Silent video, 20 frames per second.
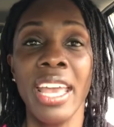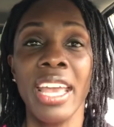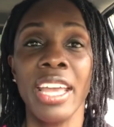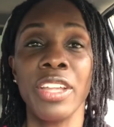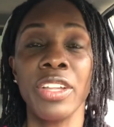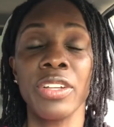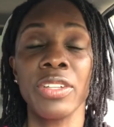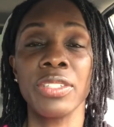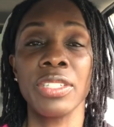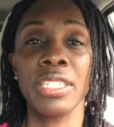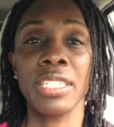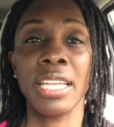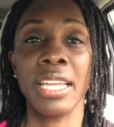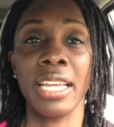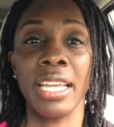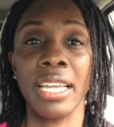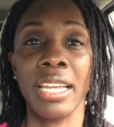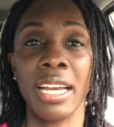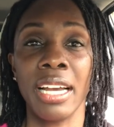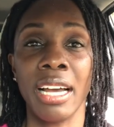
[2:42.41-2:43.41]
And you'll
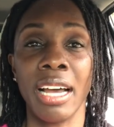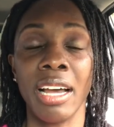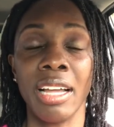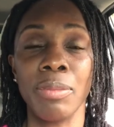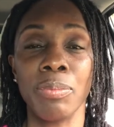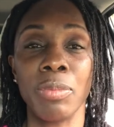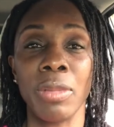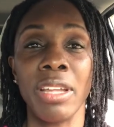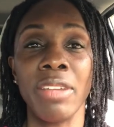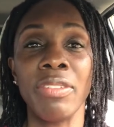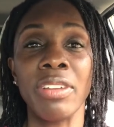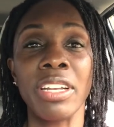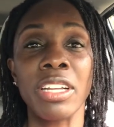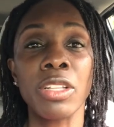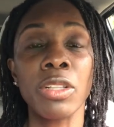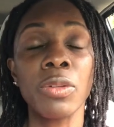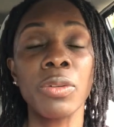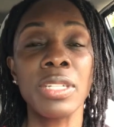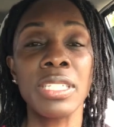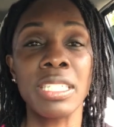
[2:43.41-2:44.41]
see i even
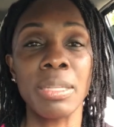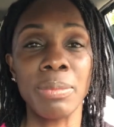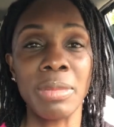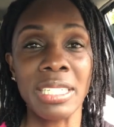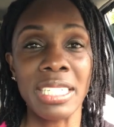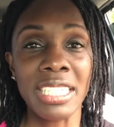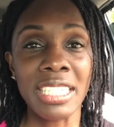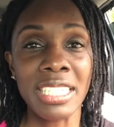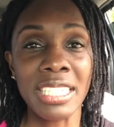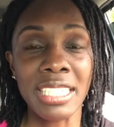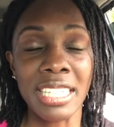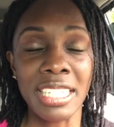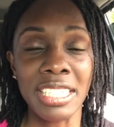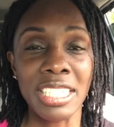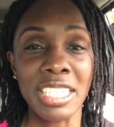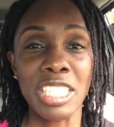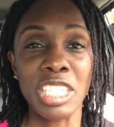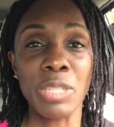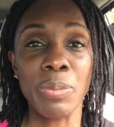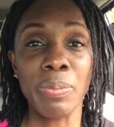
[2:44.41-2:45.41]
included some of the dishes that
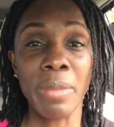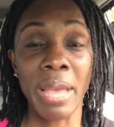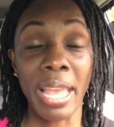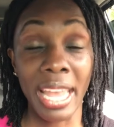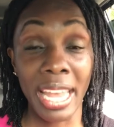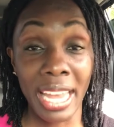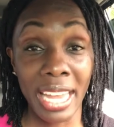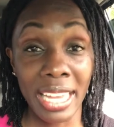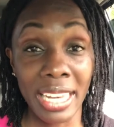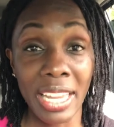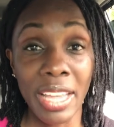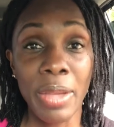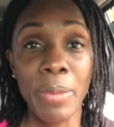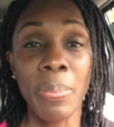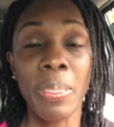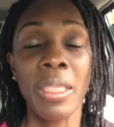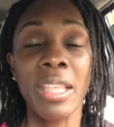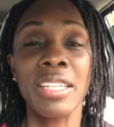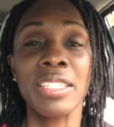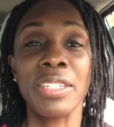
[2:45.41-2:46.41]
she's made,
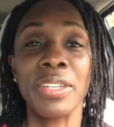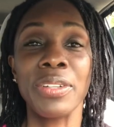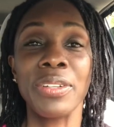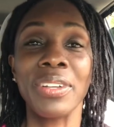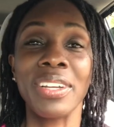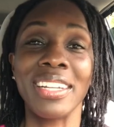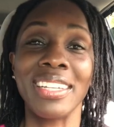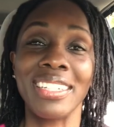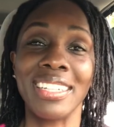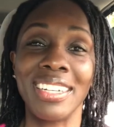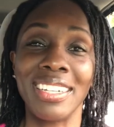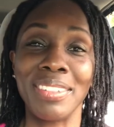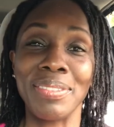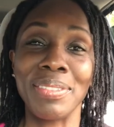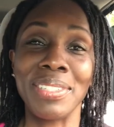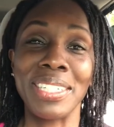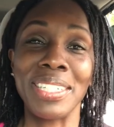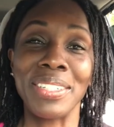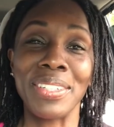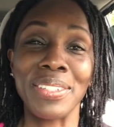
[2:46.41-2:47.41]
so you can um,
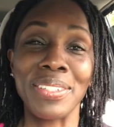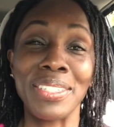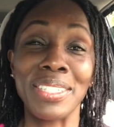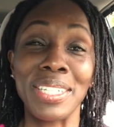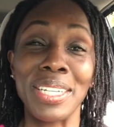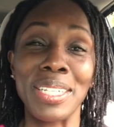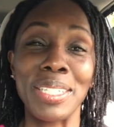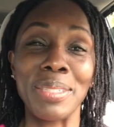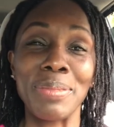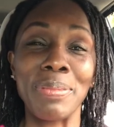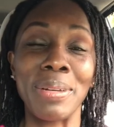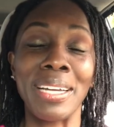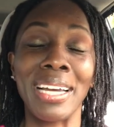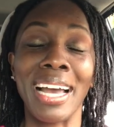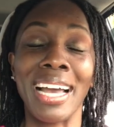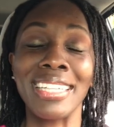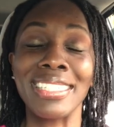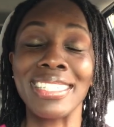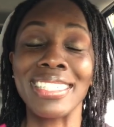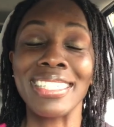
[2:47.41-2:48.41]
see those things. But
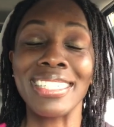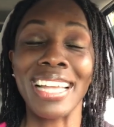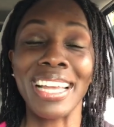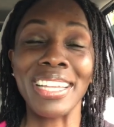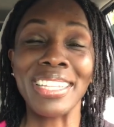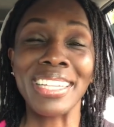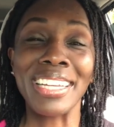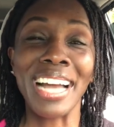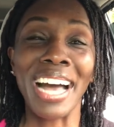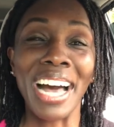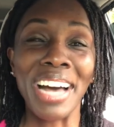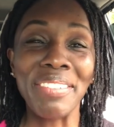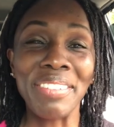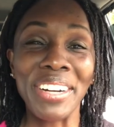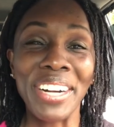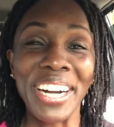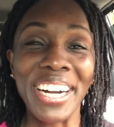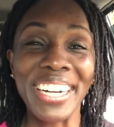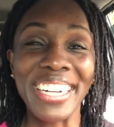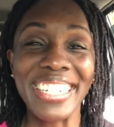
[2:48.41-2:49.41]
I just thank God
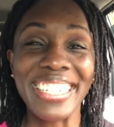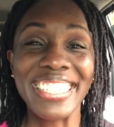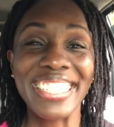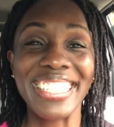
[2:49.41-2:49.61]
for her.